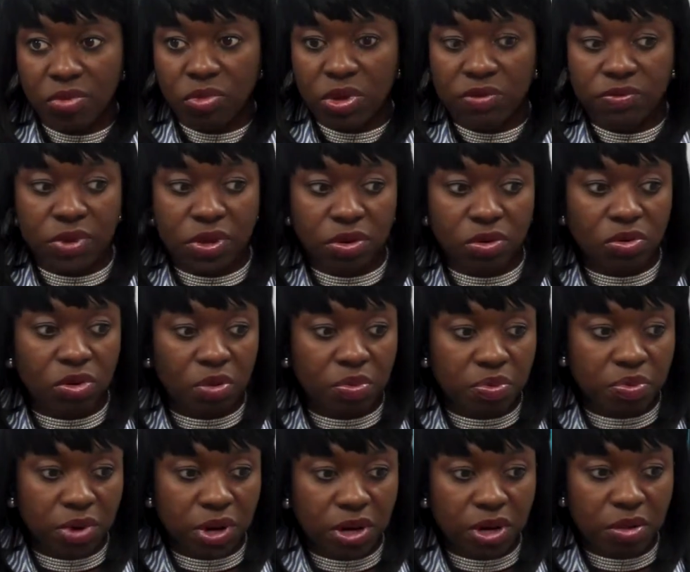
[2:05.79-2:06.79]
we've
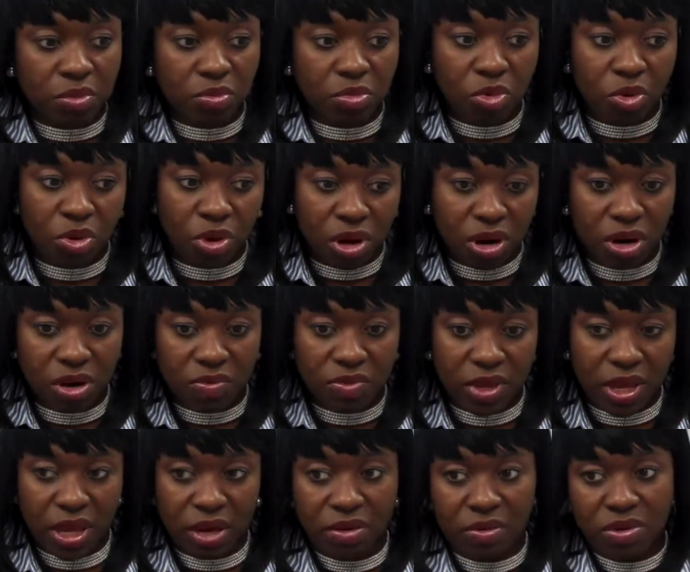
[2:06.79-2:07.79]
incorporated more of
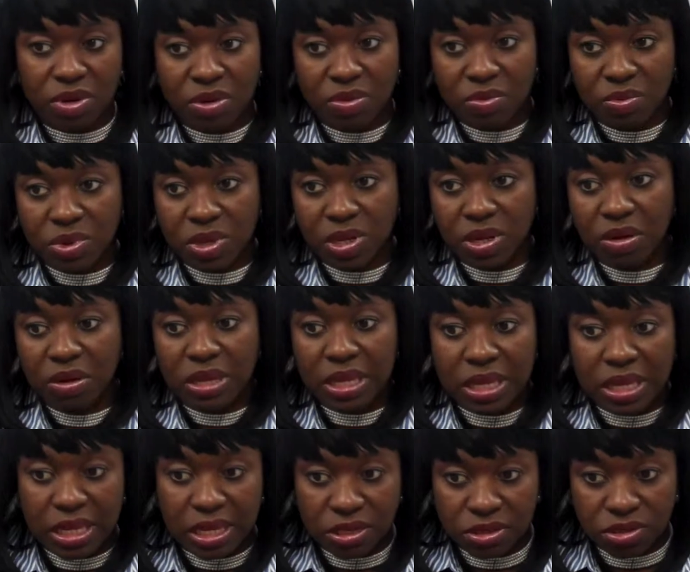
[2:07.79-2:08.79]
the equity will
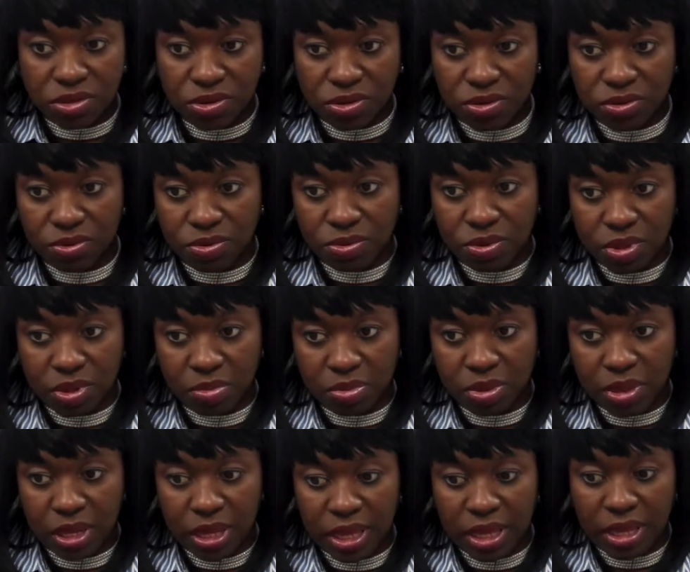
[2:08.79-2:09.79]
into the
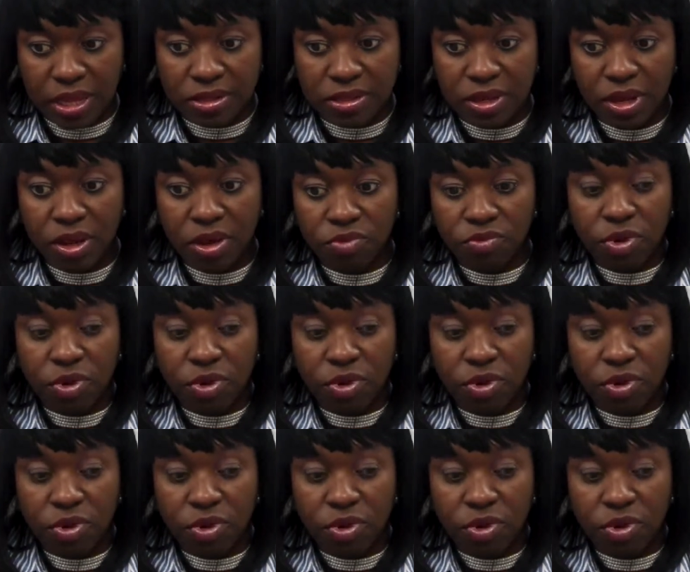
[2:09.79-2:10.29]
plans.